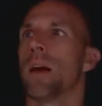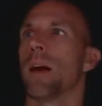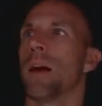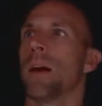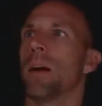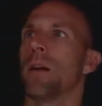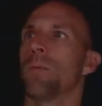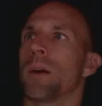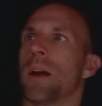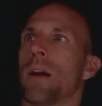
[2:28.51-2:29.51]
and
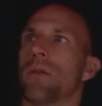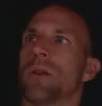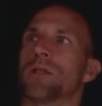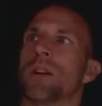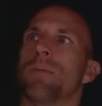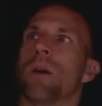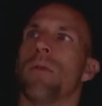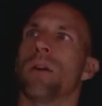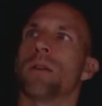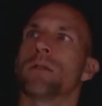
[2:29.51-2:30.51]
we can have at least some
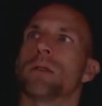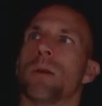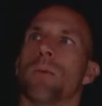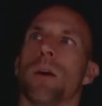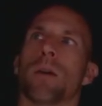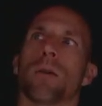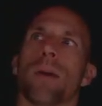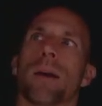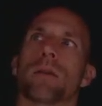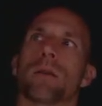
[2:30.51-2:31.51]
confidence that we are
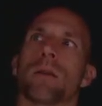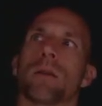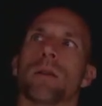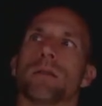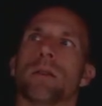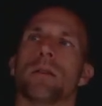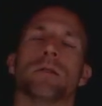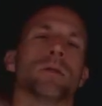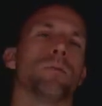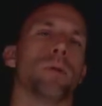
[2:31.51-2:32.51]
correct because it
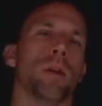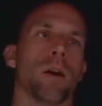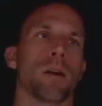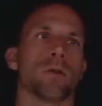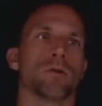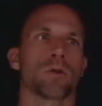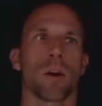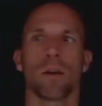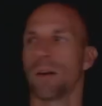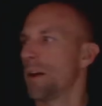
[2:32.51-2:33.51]
is within our
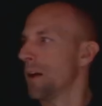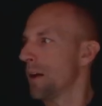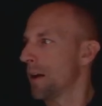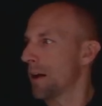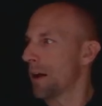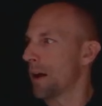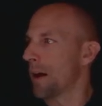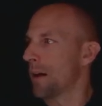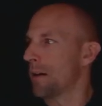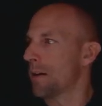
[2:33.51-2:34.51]
constraint,
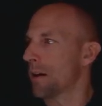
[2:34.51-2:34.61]
and